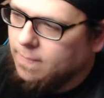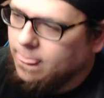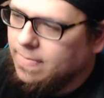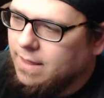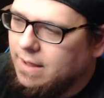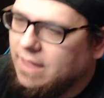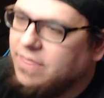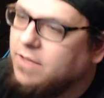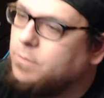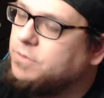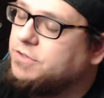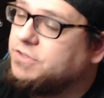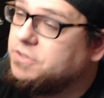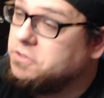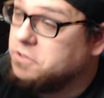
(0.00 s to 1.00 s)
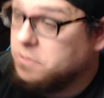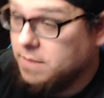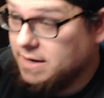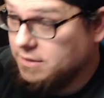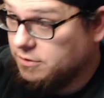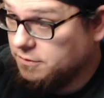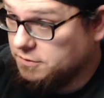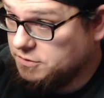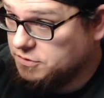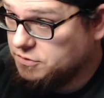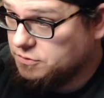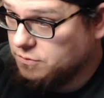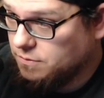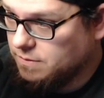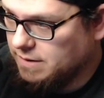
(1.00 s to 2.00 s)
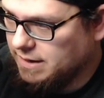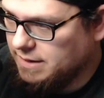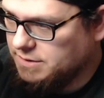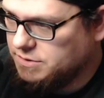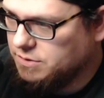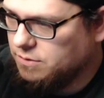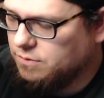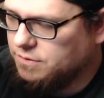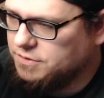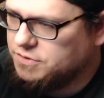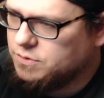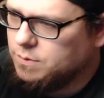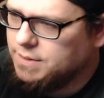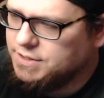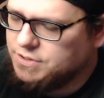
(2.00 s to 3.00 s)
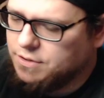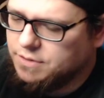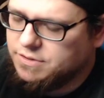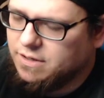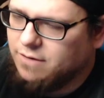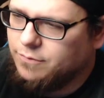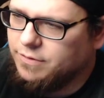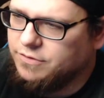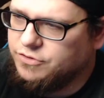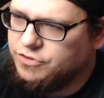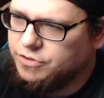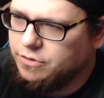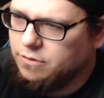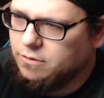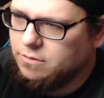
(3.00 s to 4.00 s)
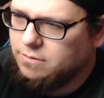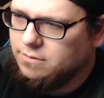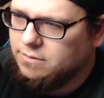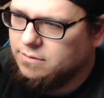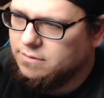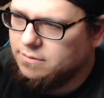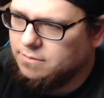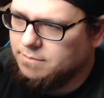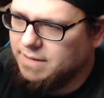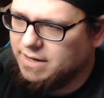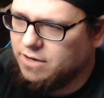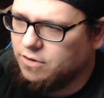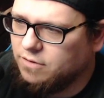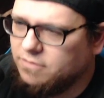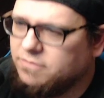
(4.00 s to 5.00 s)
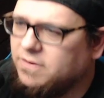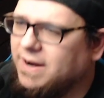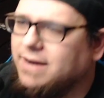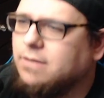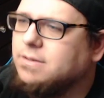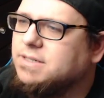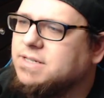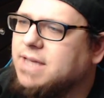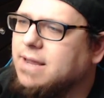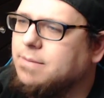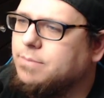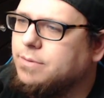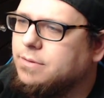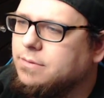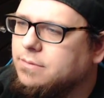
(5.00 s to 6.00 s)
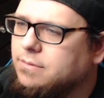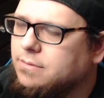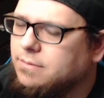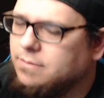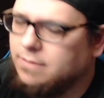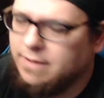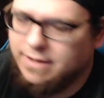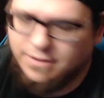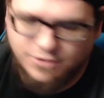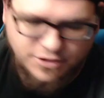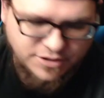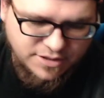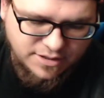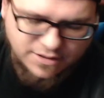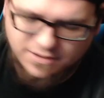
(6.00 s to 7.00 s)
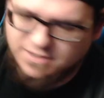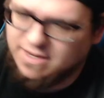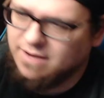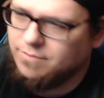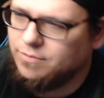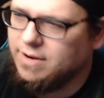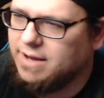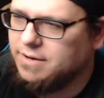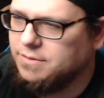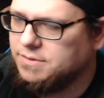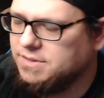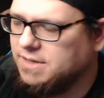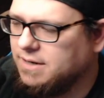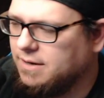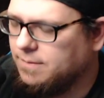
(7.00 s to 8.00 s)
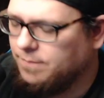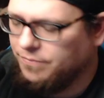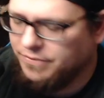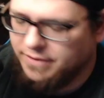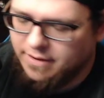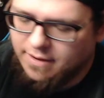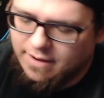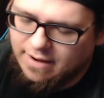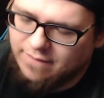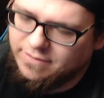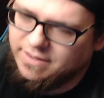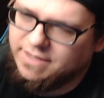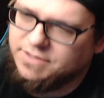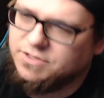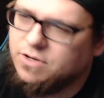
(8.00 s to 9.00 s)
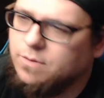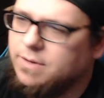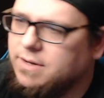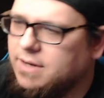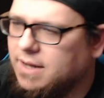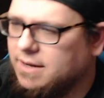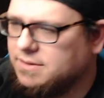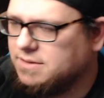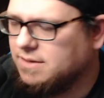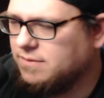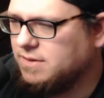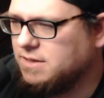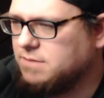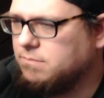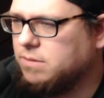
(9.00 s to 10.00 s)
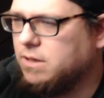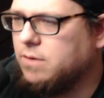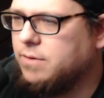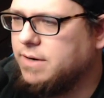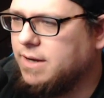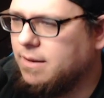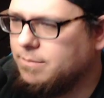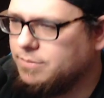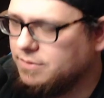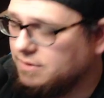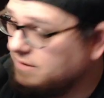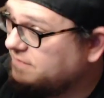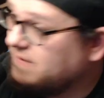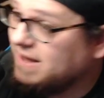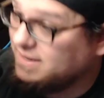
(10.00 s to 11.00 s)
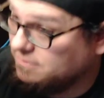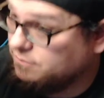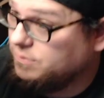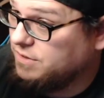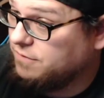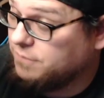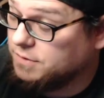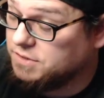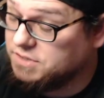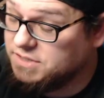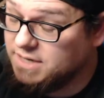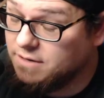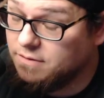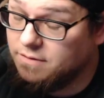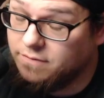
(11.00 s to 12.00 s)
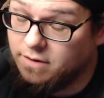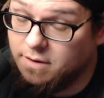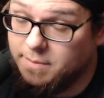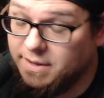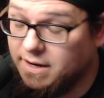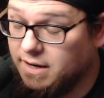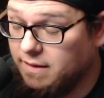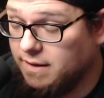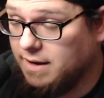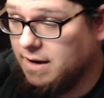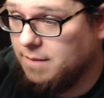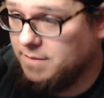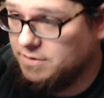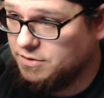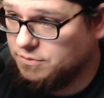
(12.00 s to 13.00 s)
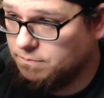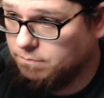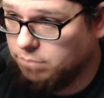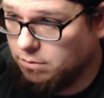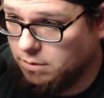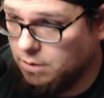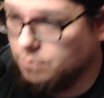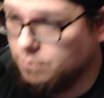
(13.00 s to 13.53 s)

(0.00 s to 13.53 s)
I think we're just going to go right into the story. So the story starts off with Jill making her final escape, and she's going to escape Raccoon City. Everything's going nuts. Everything's blowing up. In fact, when you first see her in the very beginning of the game, it just blows